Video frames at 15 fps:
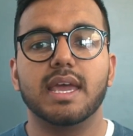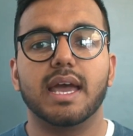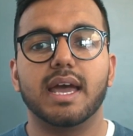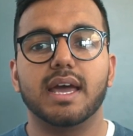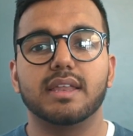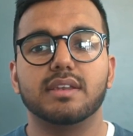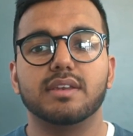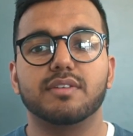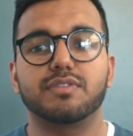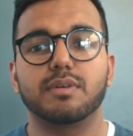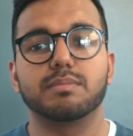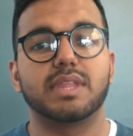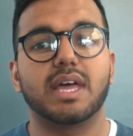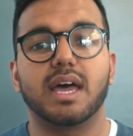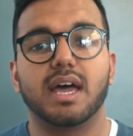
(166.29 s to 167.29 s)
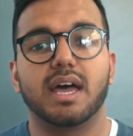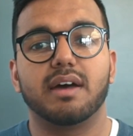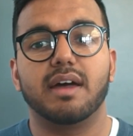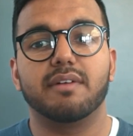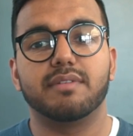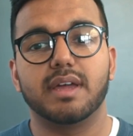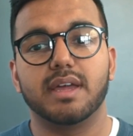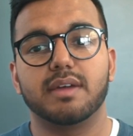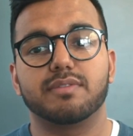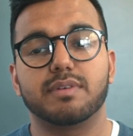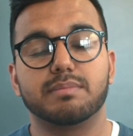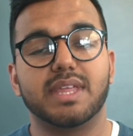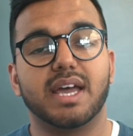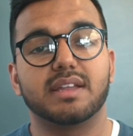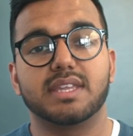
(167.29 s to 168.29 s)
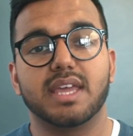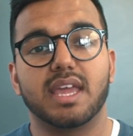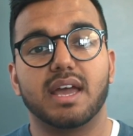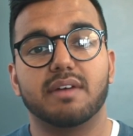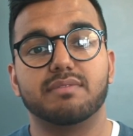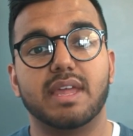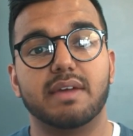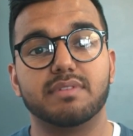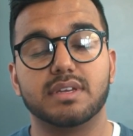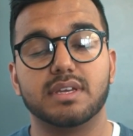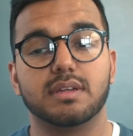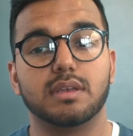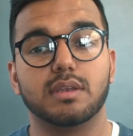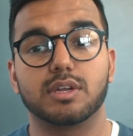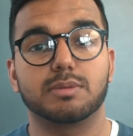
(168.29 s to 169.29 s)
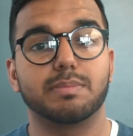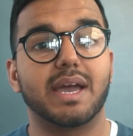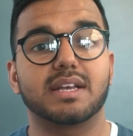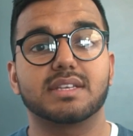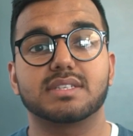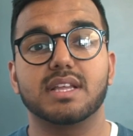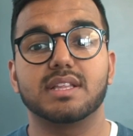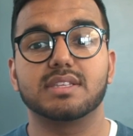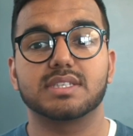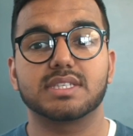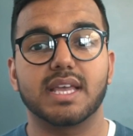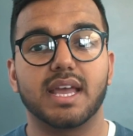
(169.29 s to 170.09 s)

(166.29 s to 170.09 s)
And from that, I have from that day, I've never looked back since.